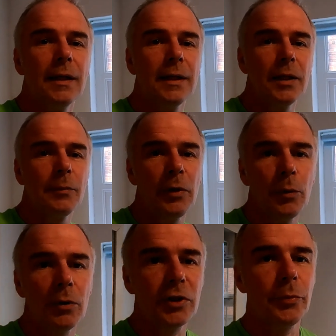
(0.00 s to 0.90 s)
in
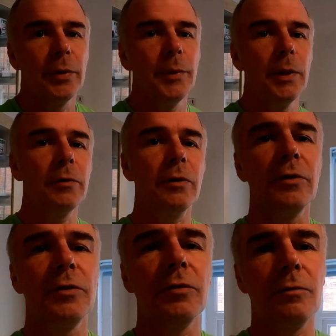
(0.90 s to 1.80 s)
the workshop at the moment. Got
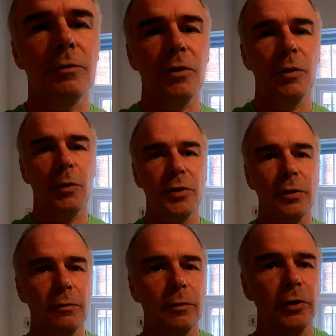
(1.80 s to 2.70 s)
to just show you what's
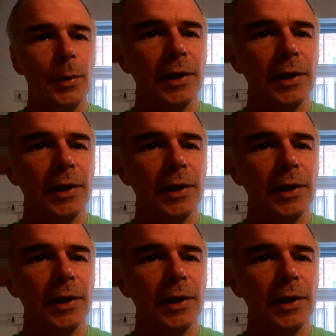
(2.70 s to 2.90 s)
on the